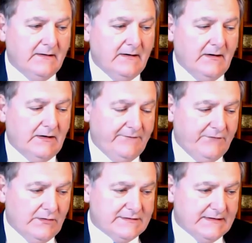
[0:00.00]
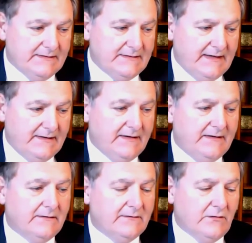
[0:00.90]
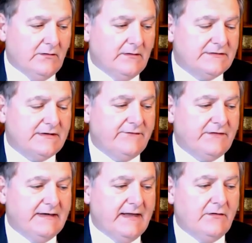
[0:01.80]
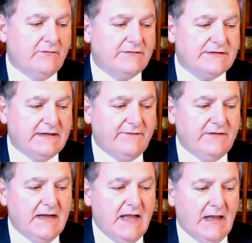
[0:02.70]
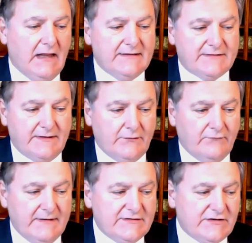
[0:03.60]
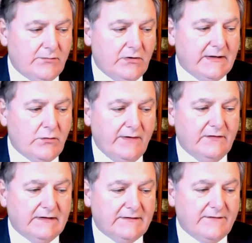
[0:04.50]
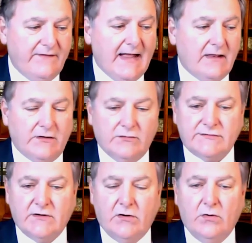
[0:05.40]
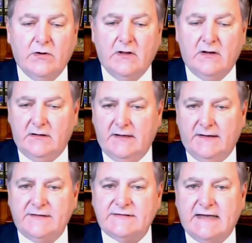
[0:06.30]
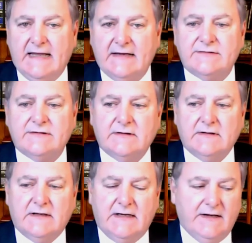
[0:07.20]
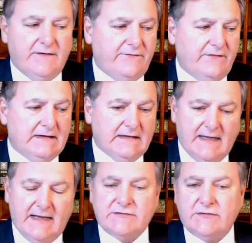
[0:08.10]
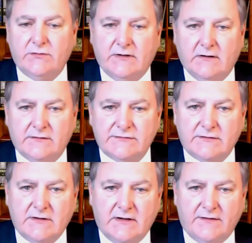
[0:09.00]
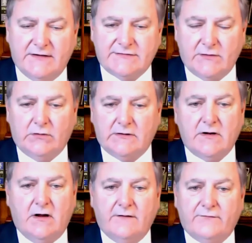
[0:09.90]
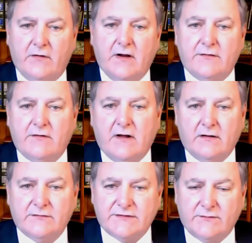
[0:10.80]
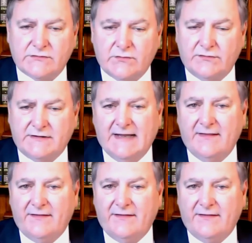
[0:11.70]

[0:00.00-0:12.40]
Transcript: And if it was intended, or let's see, if the debtor received less than the reasonable equivalent of value. So in this case, if in the last 2 years they sold a car for $100 that was worth $10,000.